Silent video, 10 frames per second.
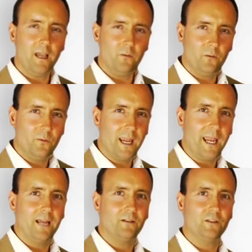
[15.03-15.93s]
How can
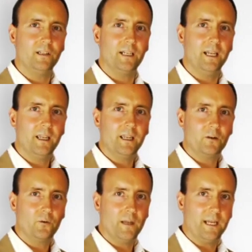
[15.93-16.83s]
we actually
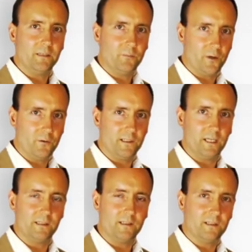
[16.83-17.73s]
create a
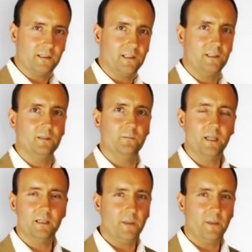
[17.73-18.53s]
process and a system